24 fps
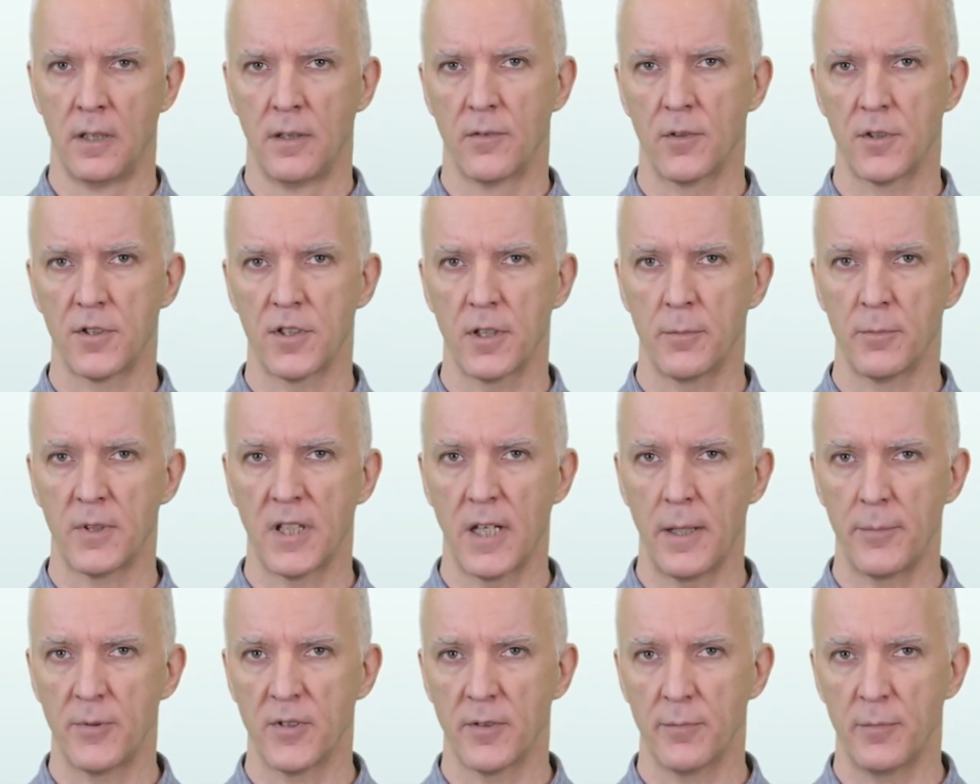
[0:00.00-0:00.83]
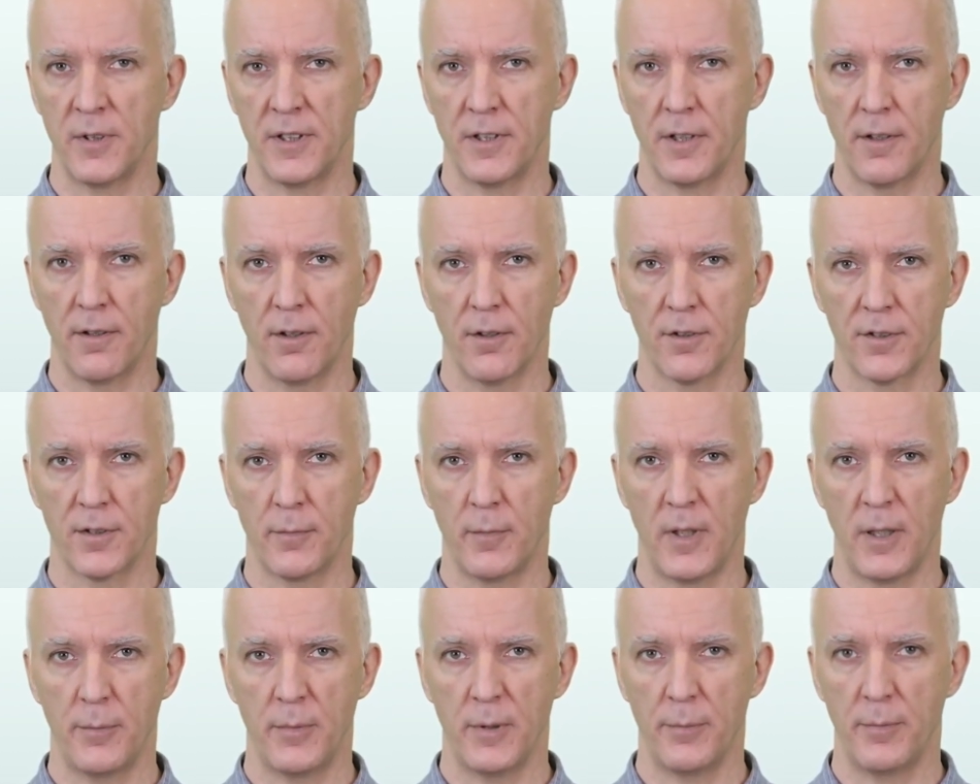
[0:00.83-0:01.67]
For some types of materials,
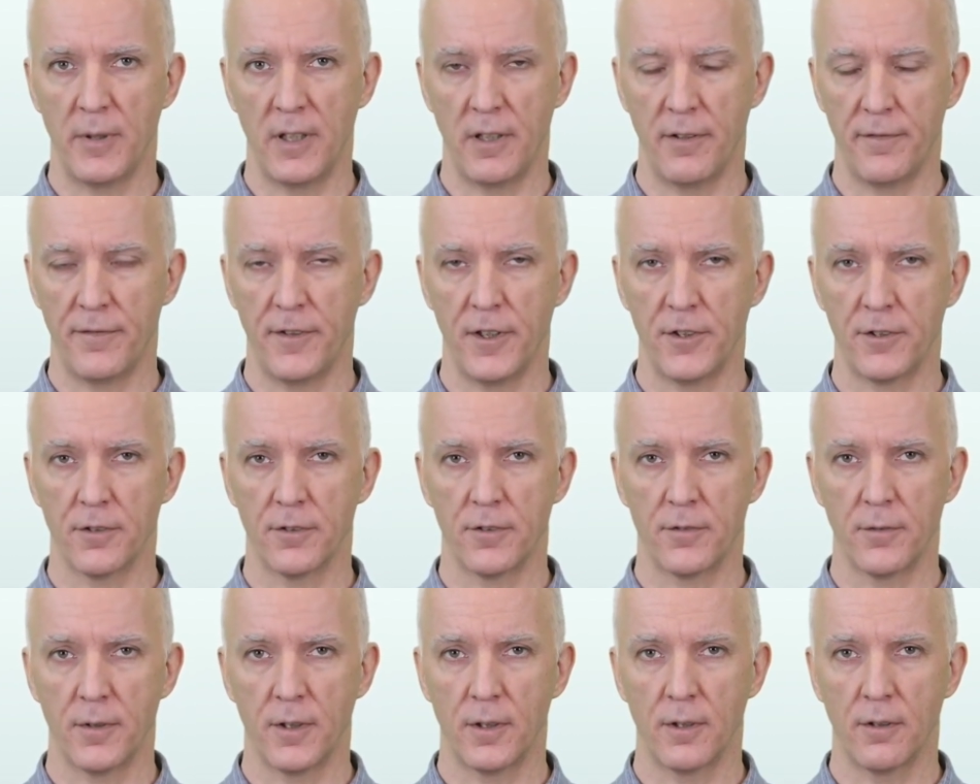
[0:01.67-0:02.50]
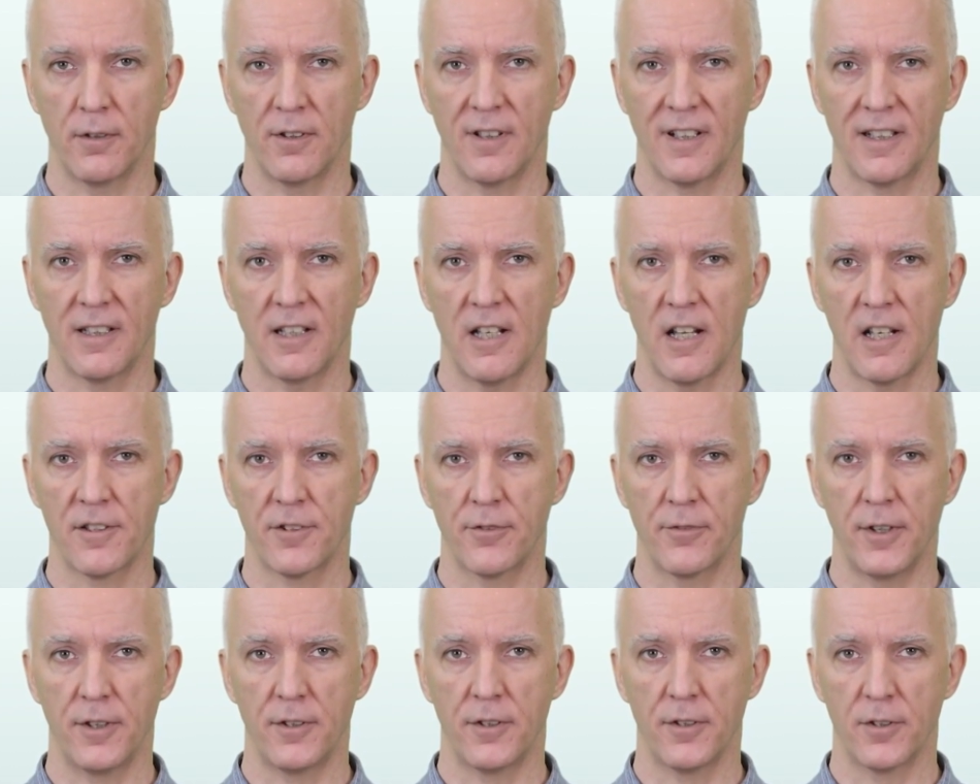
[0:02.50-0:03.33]
it may be beneficial to include a
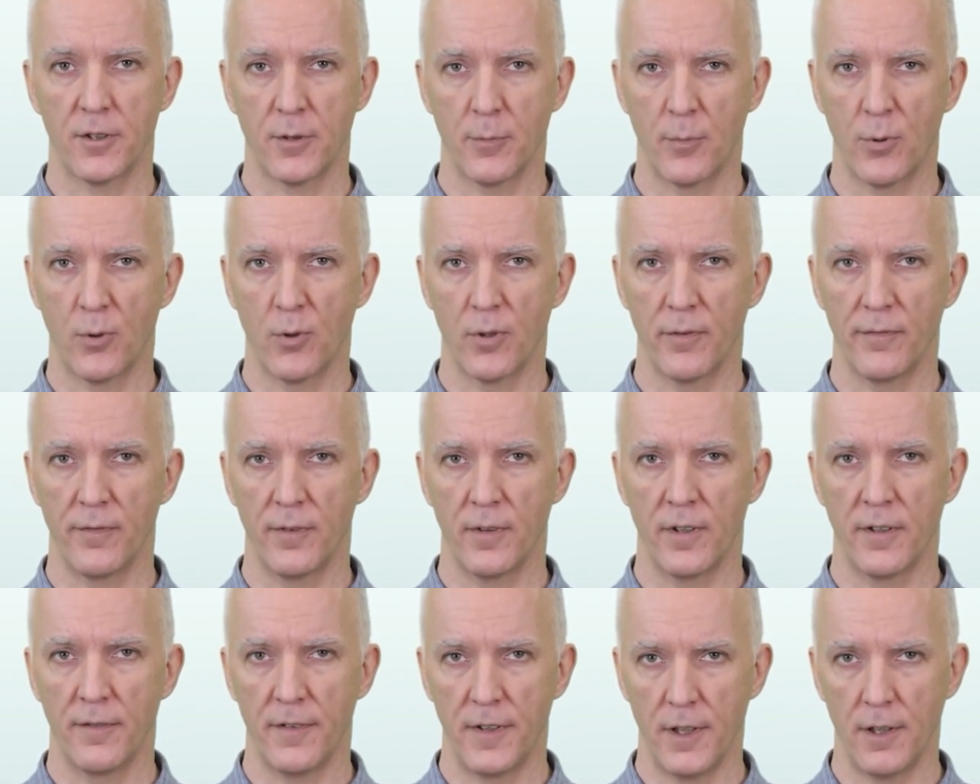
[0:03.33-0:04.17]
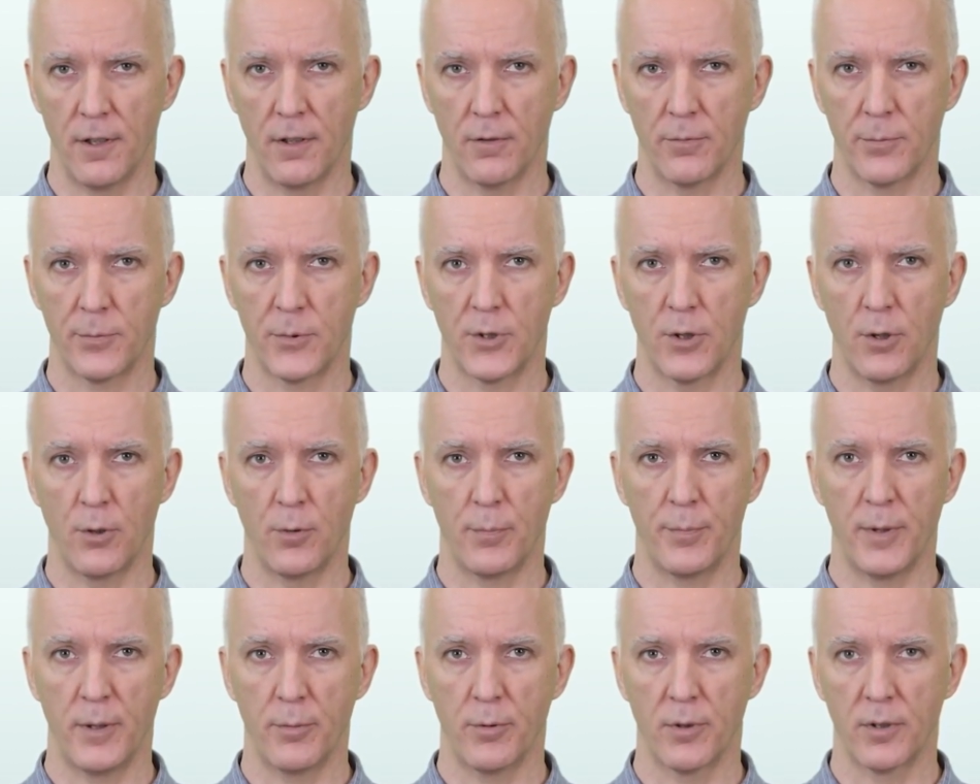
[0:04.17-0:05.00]
glossary to support the video so
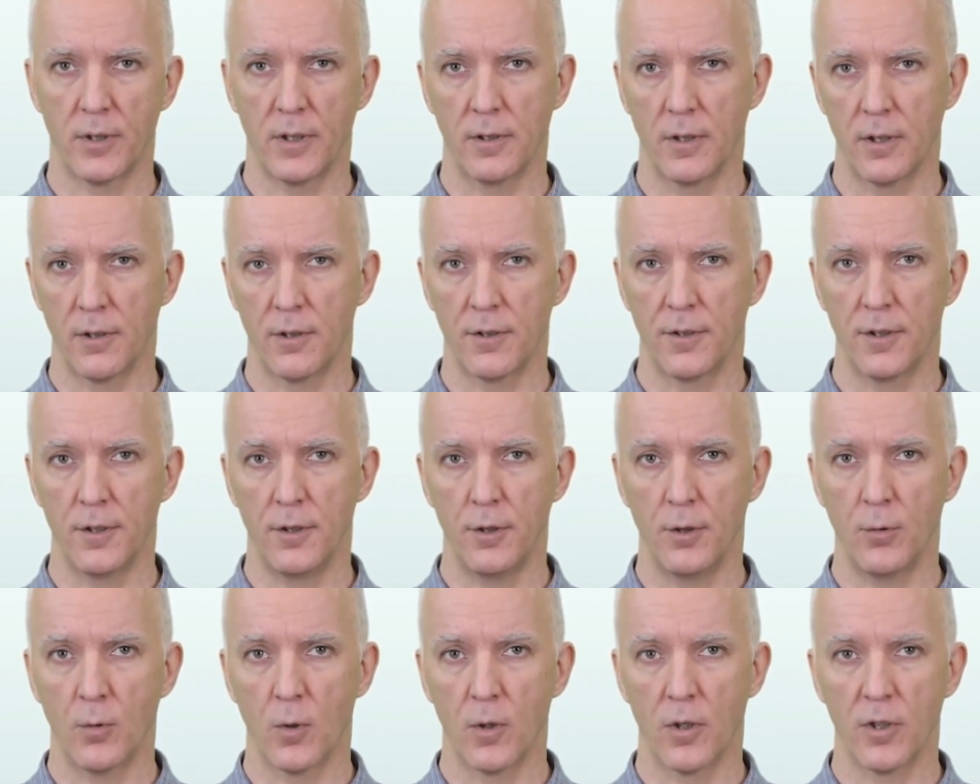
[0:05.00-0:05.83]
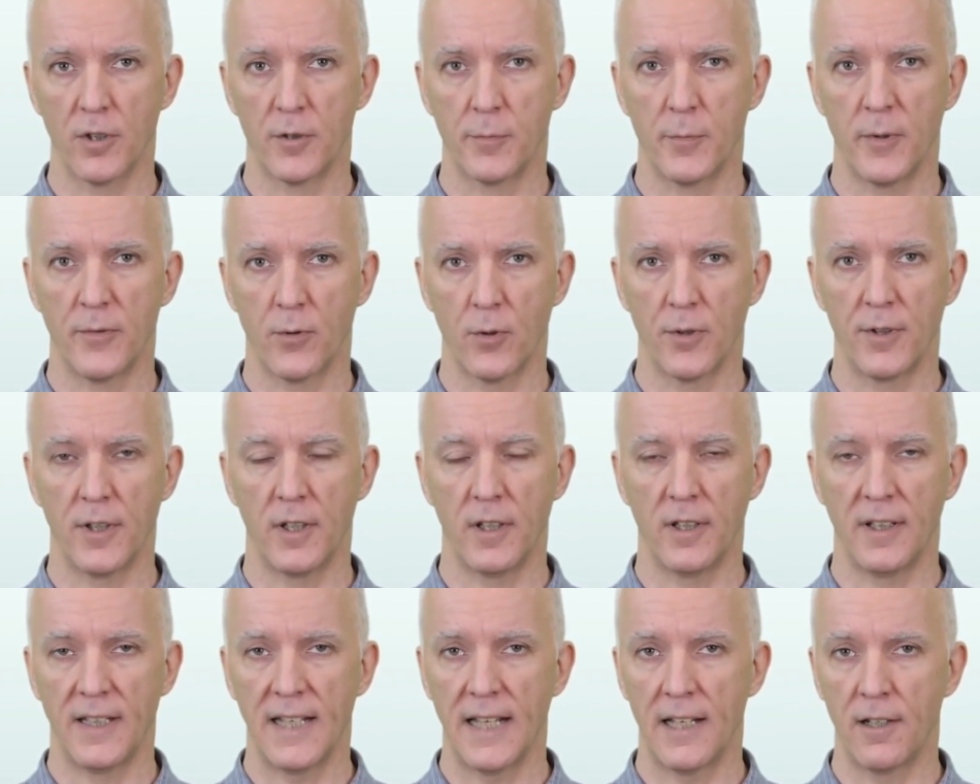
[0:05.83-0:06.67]
people can learn the new words before they
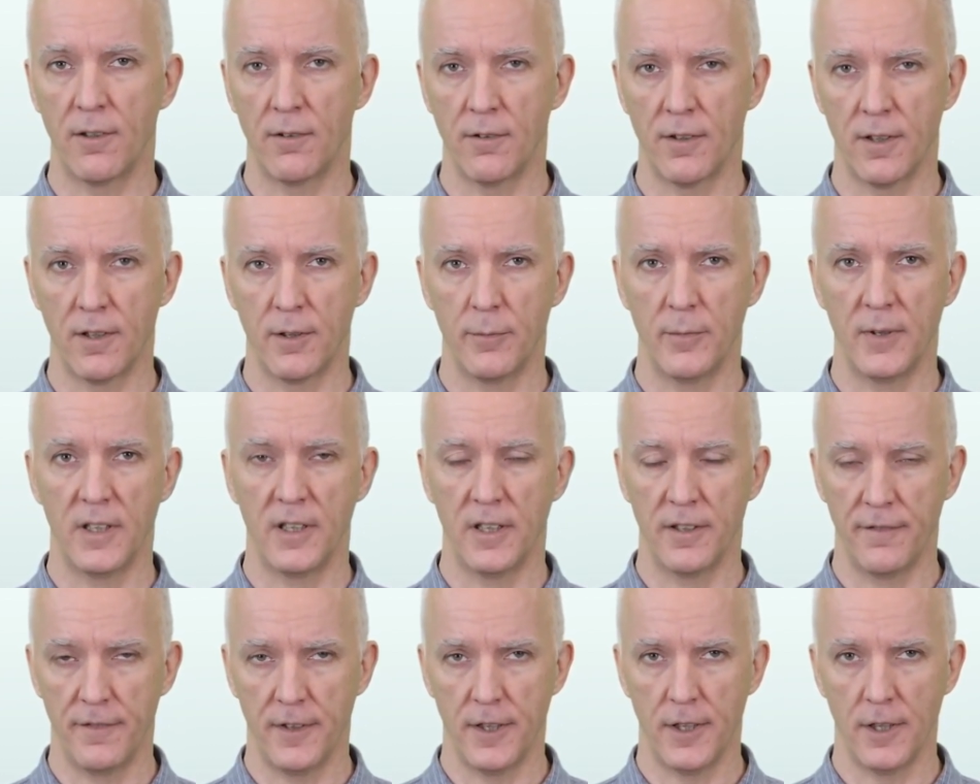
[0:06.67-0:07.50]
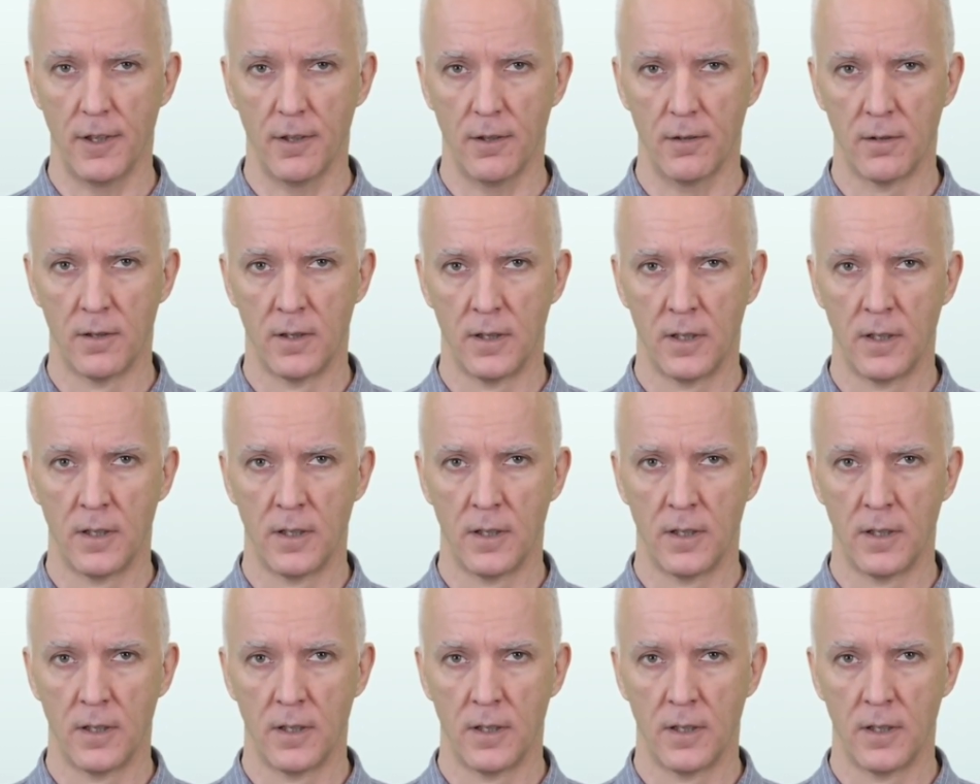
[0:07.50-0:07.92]
encounter them in the video.